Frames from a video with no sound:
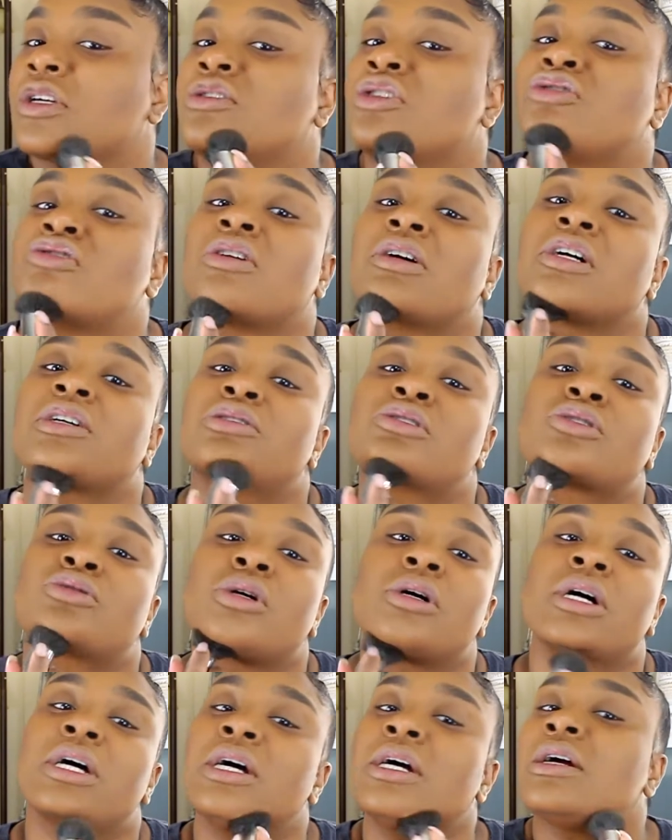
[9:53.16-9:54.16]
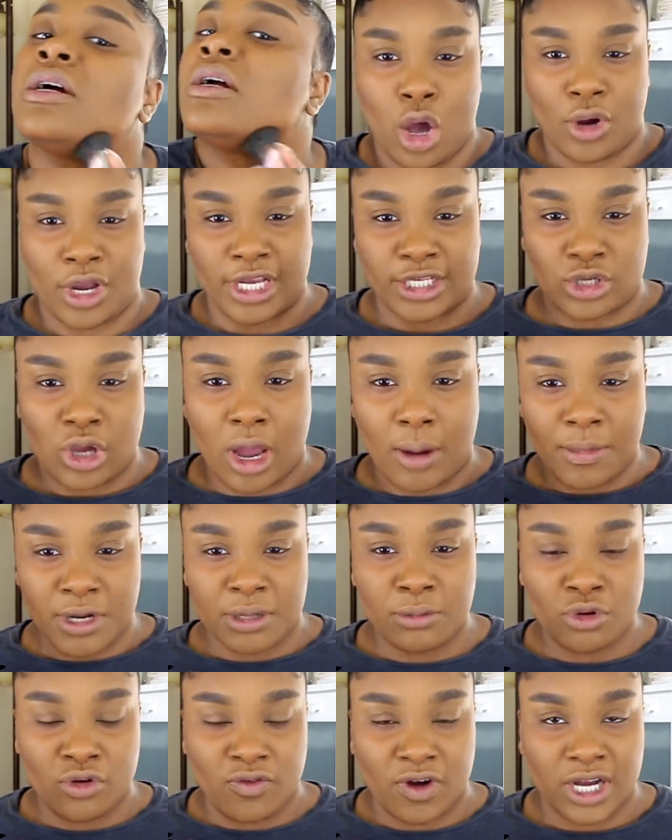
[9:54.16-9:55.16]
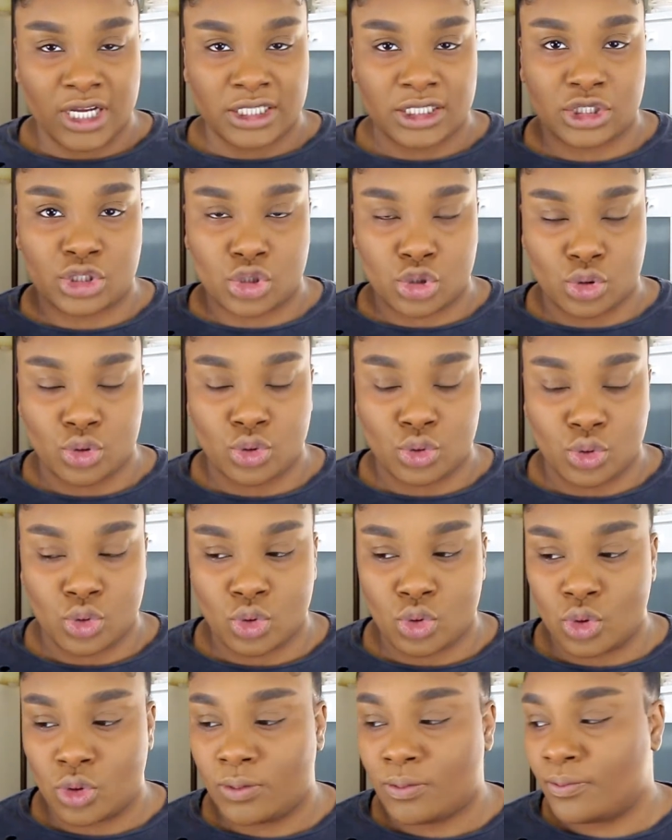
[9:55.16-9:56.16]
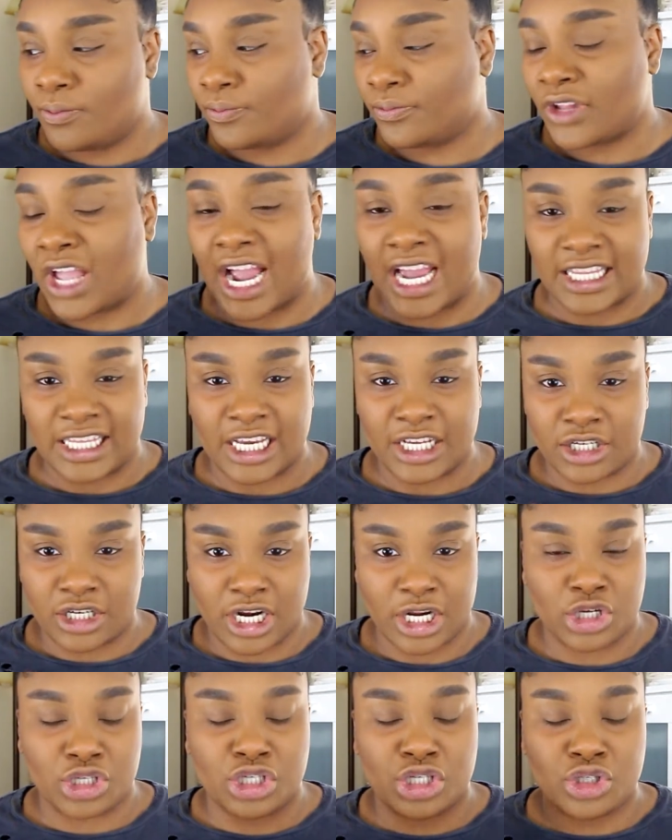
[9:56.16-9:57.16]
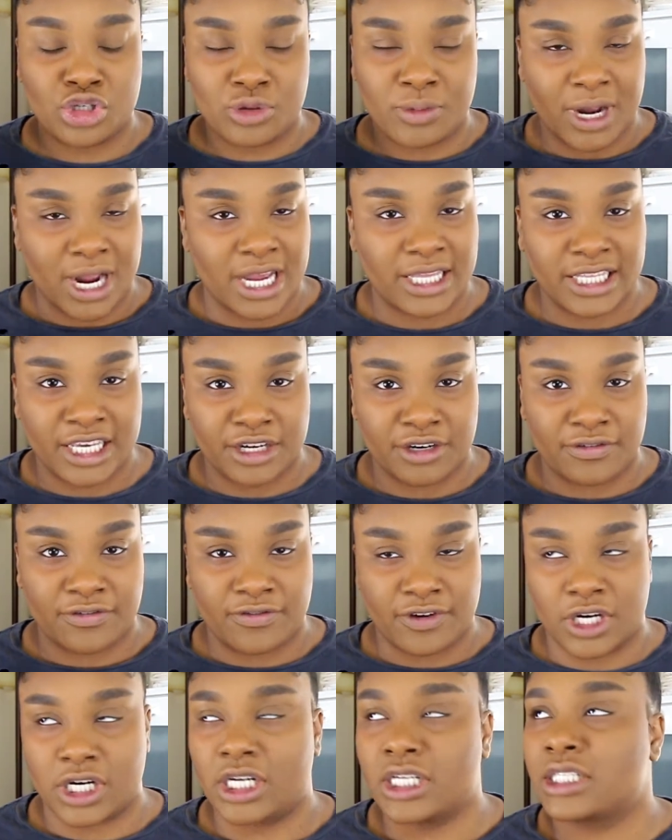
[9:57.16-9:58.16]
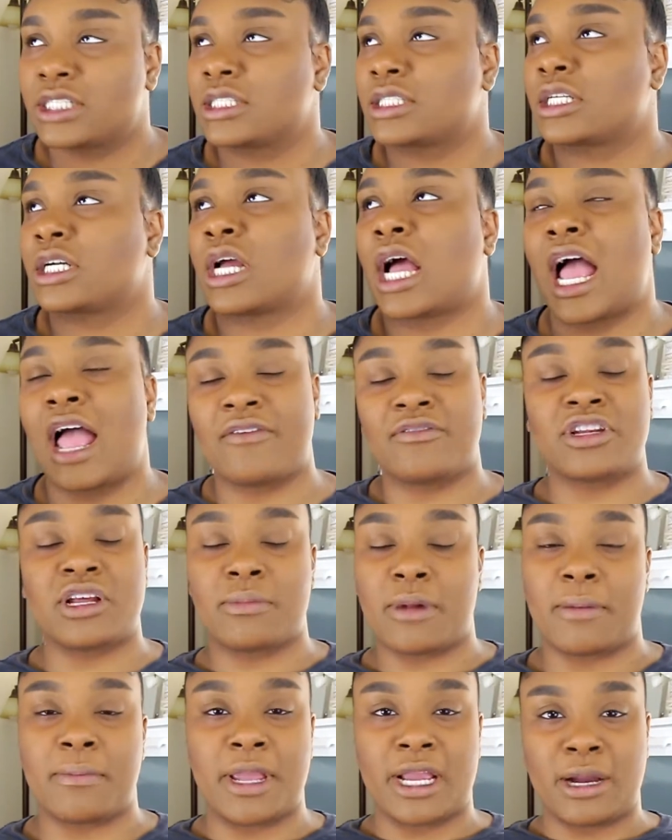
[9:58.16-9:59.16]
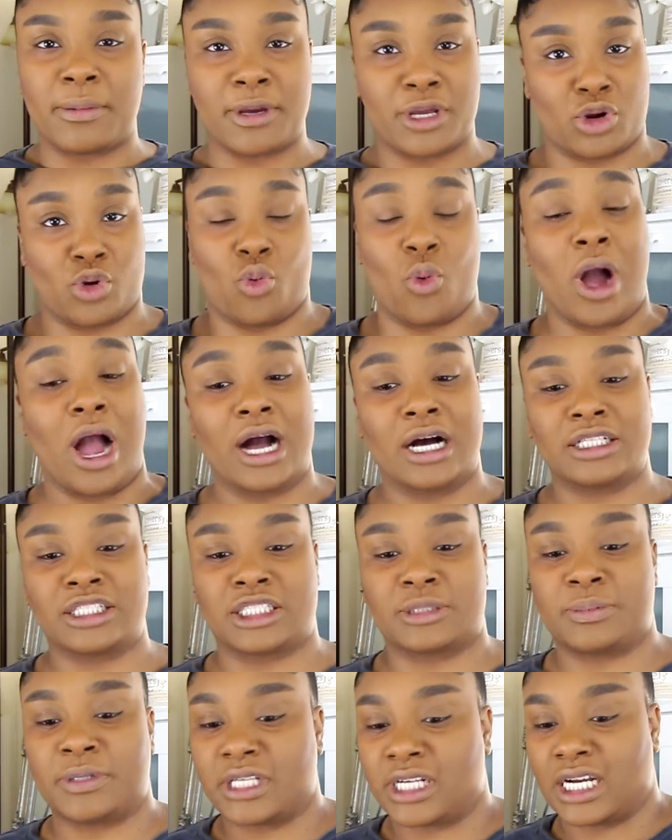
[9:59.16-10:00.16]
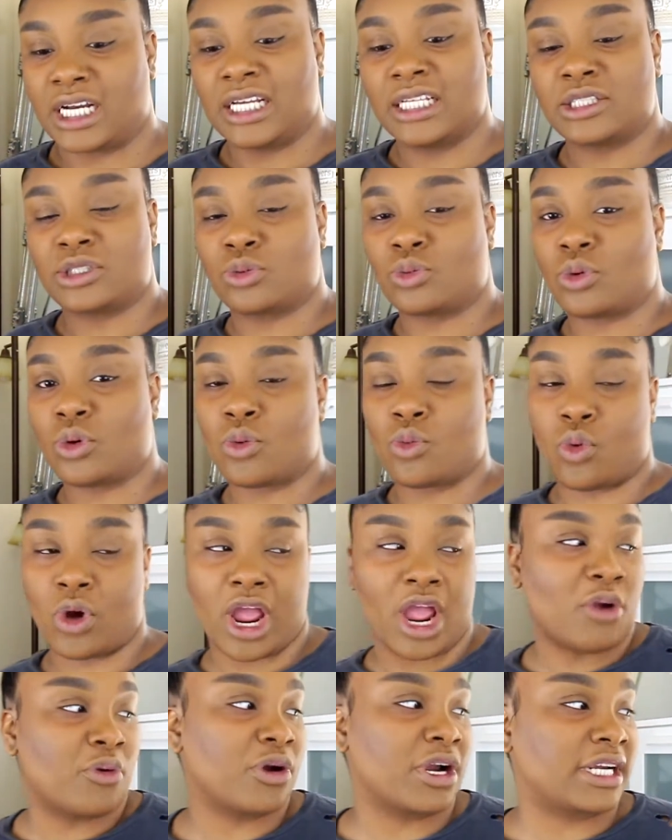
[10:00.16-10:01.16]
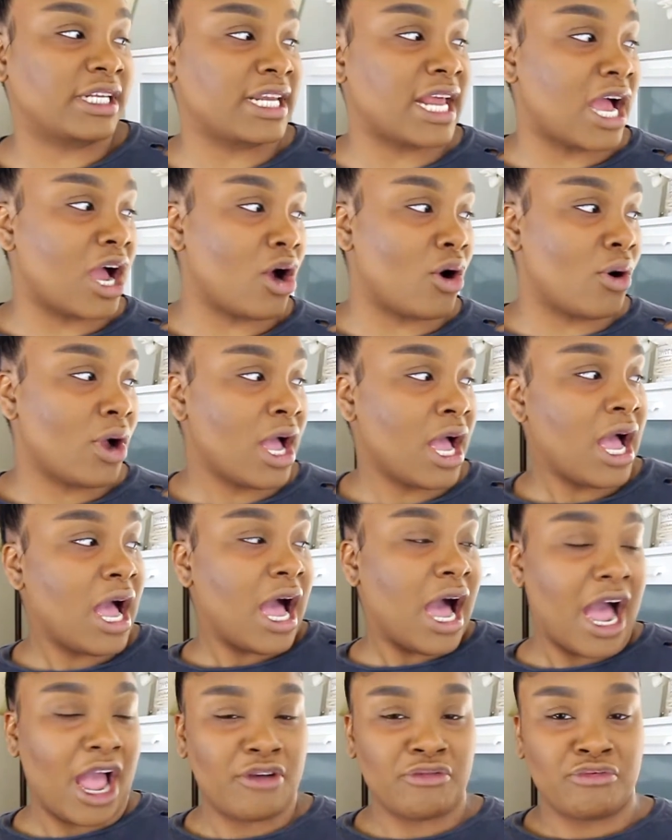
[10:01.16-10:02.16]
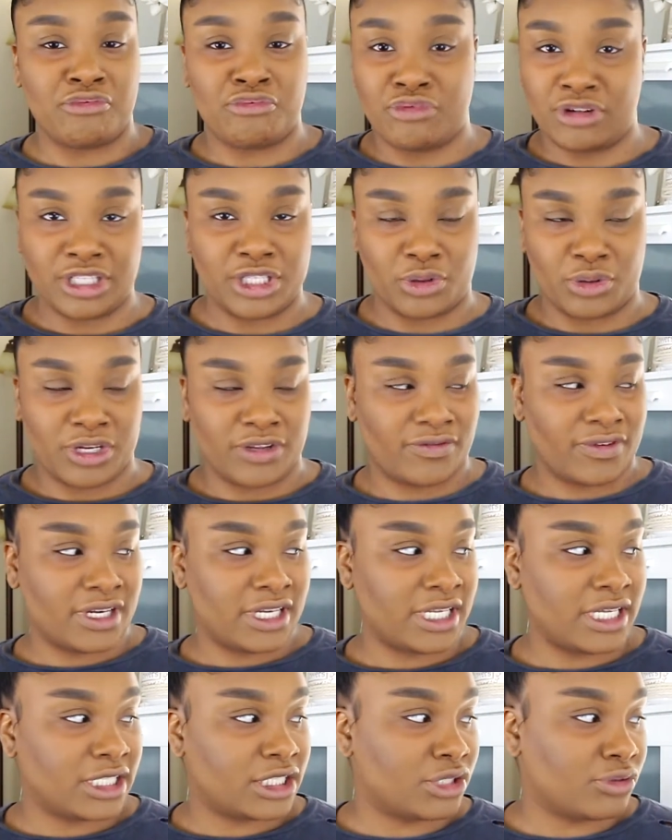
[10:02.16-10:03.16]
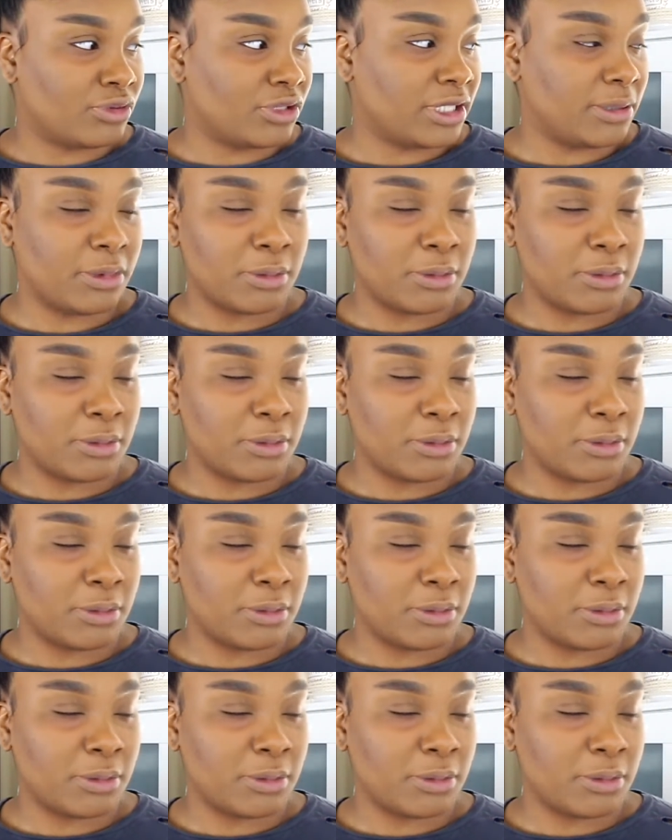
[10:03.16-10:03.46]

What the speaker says: drugstore. Okay, so I'm gonna move on to eyeliner. I usually do my eyeliner first. I haven't done my makeup in a while just because where I work now, I really don't even need to really